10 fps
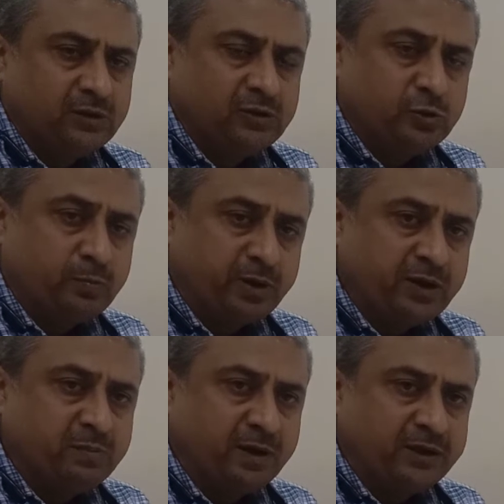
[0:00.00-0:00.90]
to
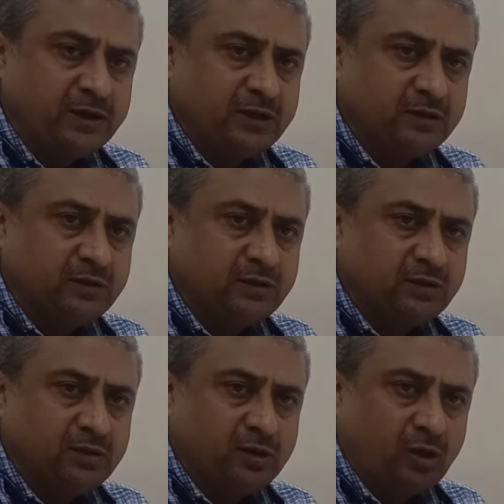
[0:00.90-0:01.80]
print money
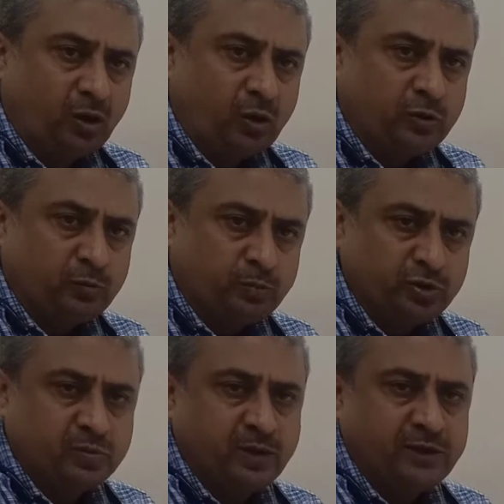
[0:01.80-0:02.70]
or to
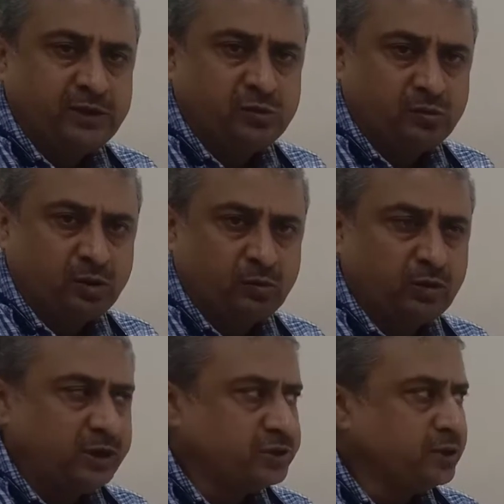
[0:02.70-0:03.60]
push money into
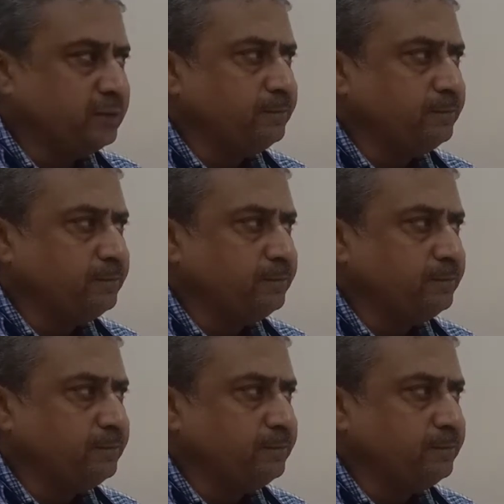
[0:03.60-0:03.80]
circulation.